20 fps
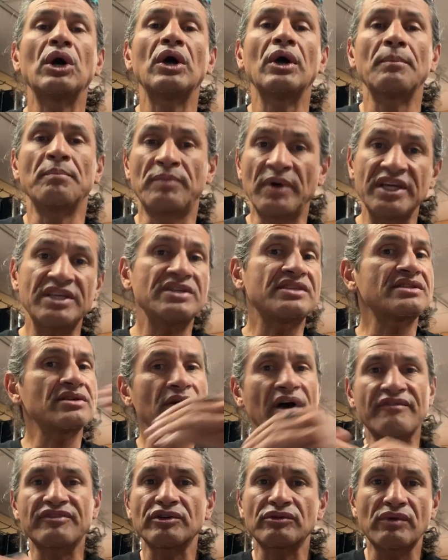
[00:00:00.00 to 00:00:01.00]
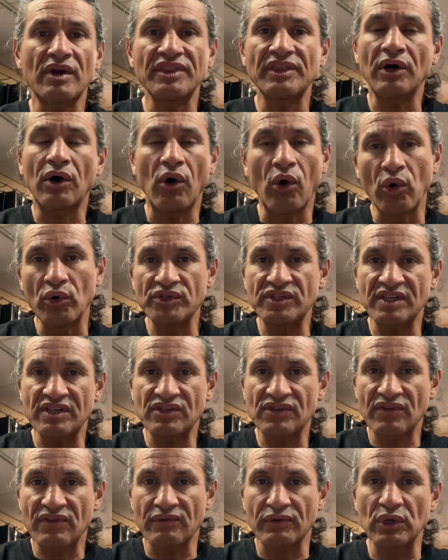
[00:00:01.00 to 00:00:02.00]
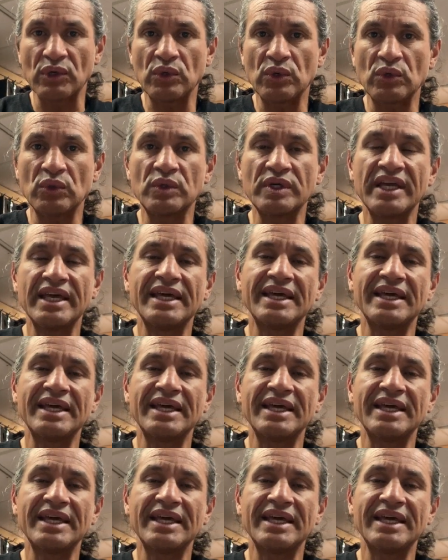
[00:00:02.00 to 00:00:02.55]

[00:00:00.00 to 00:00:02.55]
but you still have to run the hoses through.